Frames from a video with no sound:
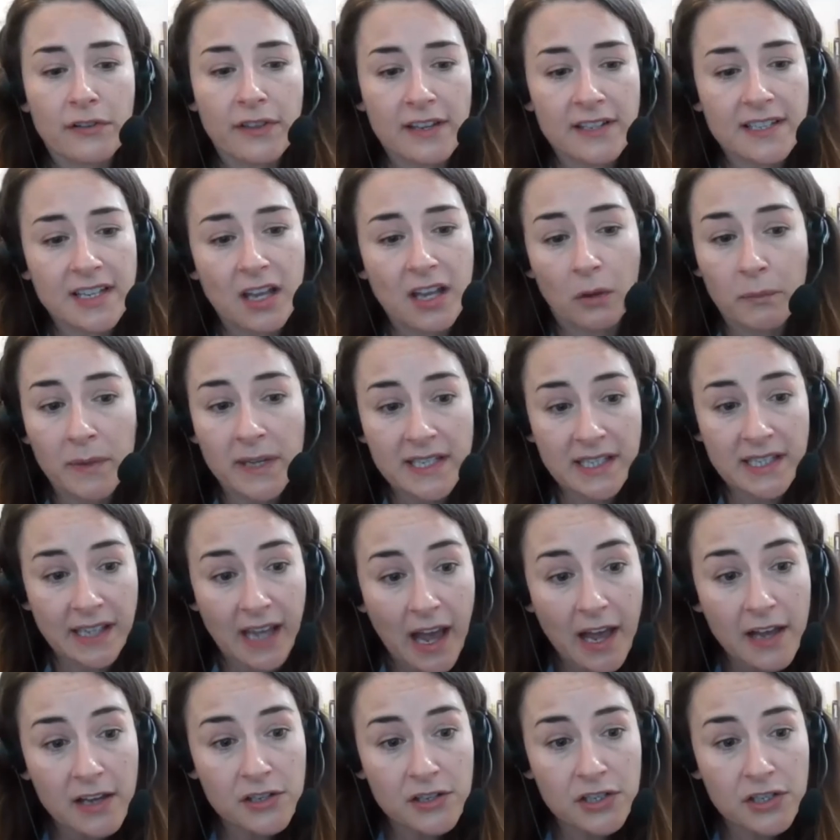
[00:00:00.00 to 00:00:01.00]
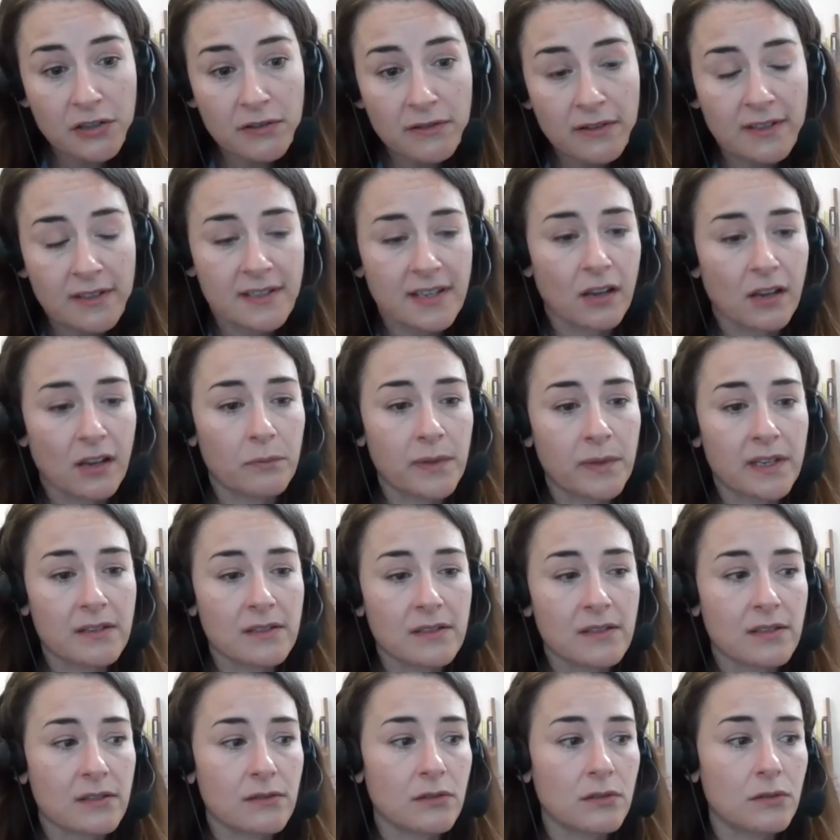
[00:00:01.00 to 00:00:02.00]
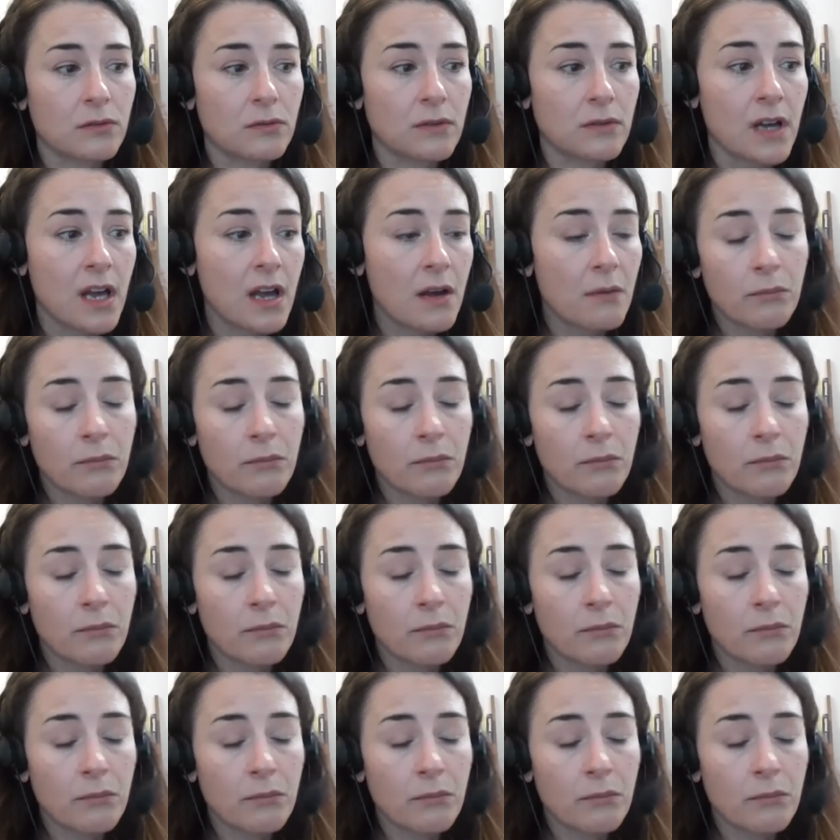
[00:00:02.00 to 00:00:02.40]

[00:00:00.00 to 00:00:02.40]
that's helping to guide you, that's helping to